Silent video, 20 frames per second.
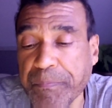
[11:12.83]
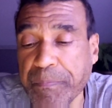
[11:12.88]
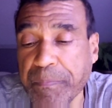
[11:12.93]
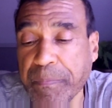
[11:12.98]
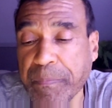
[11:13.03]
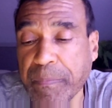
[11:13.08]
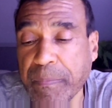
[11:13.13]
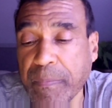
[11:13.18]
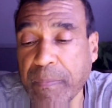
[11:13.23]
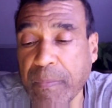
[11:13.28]

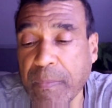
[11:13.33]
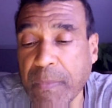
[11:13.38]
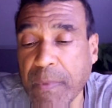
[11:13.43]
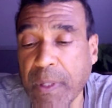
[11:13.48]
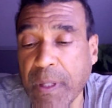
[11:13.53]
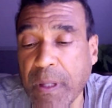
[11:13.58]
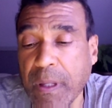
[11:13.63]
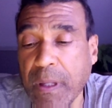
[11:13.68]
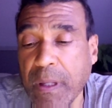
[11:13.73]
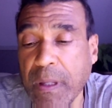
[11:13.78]

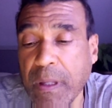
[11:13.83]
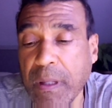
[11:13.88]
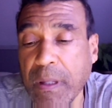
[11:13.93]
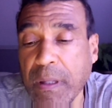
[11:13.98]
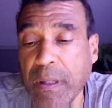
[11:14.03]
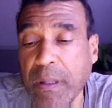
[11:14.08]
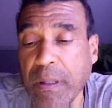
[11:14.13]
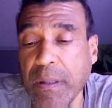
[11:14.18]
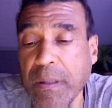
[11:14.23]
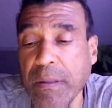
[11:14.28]

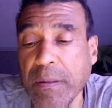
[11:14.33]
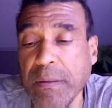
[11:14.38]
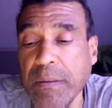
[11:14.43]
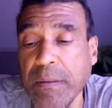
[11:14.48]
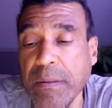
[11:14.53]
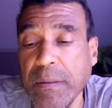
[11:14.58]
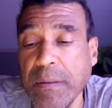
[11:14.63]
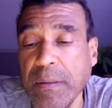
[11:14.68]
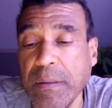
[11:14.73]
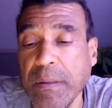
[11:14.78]
(no one is talking)